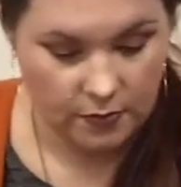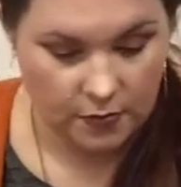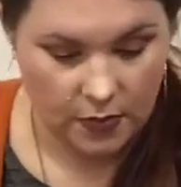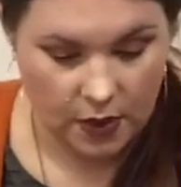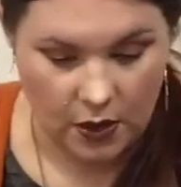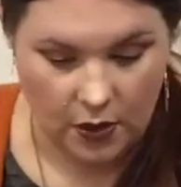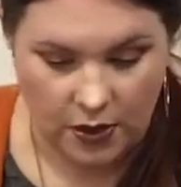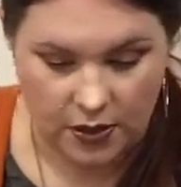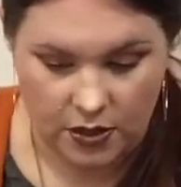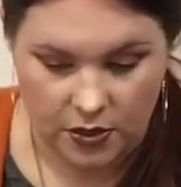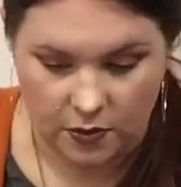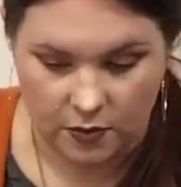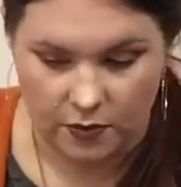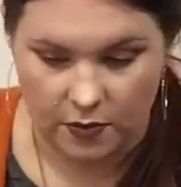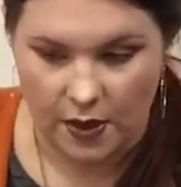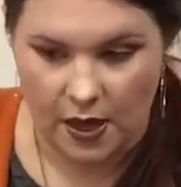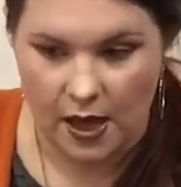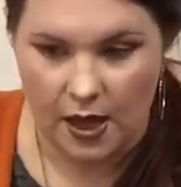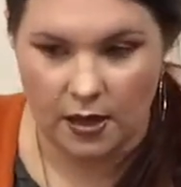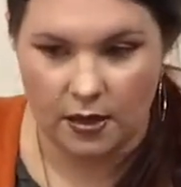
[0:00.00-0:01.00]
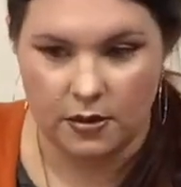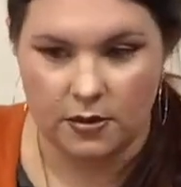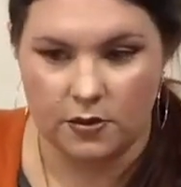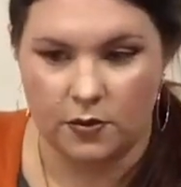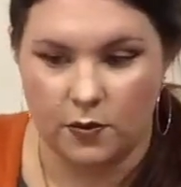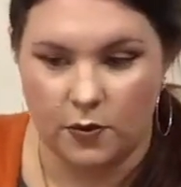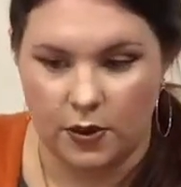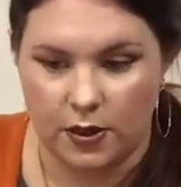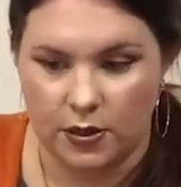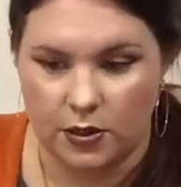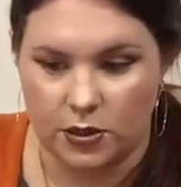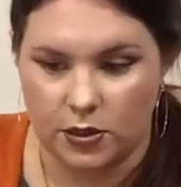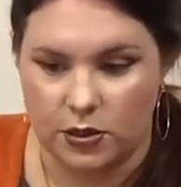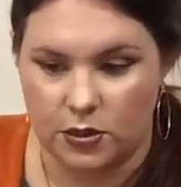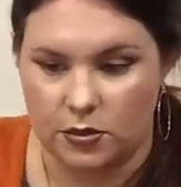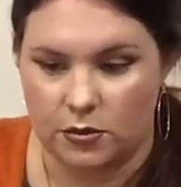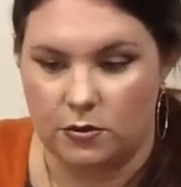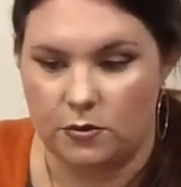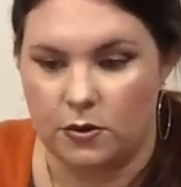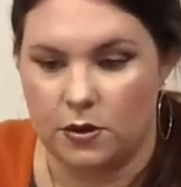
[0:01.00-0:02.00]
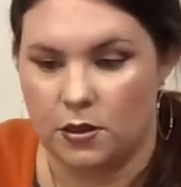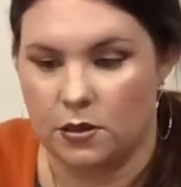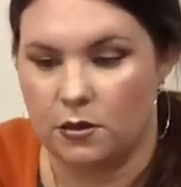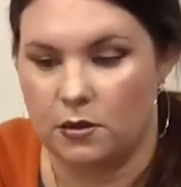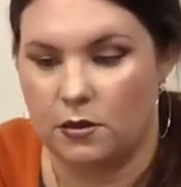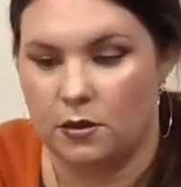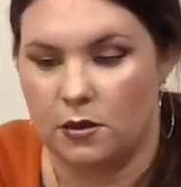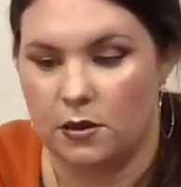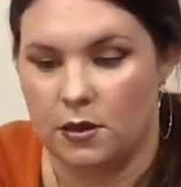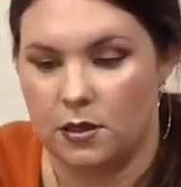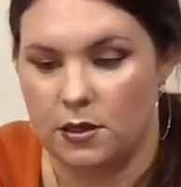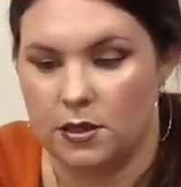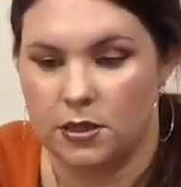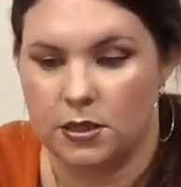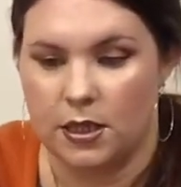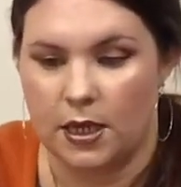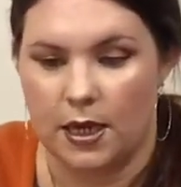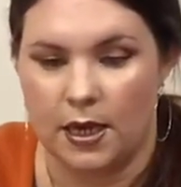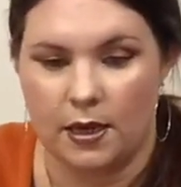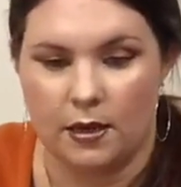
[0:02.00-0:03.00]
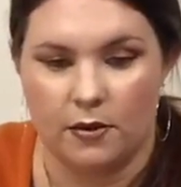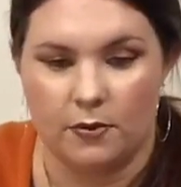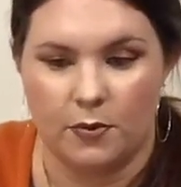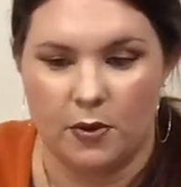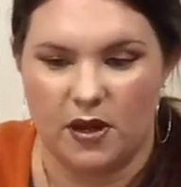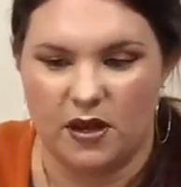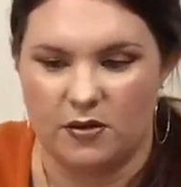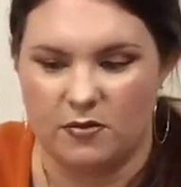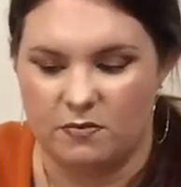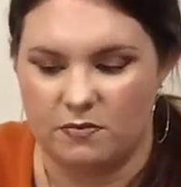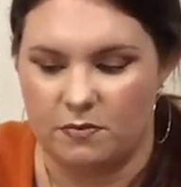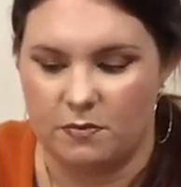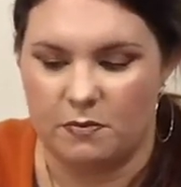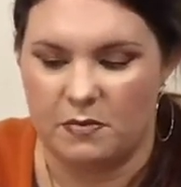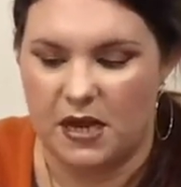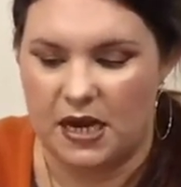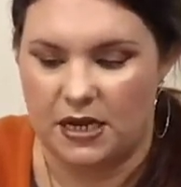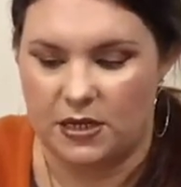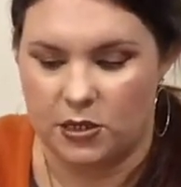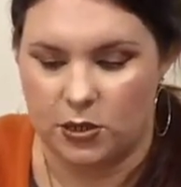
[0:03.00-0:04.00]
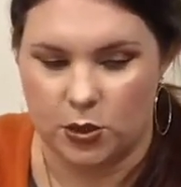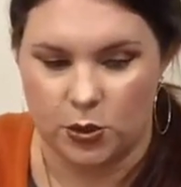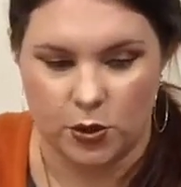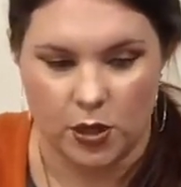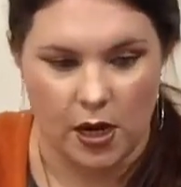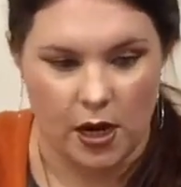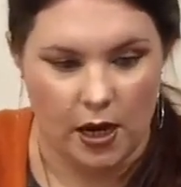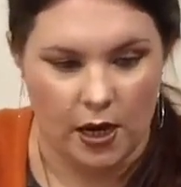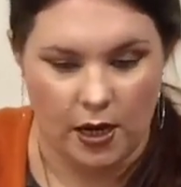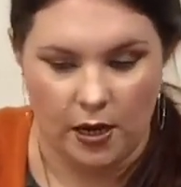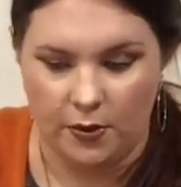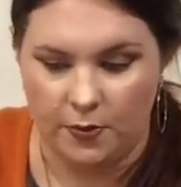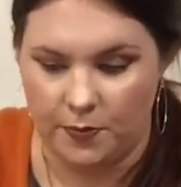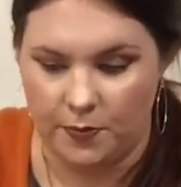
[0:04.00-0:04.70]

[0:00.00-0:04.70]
Alright, so that is going to take about a minute to dry.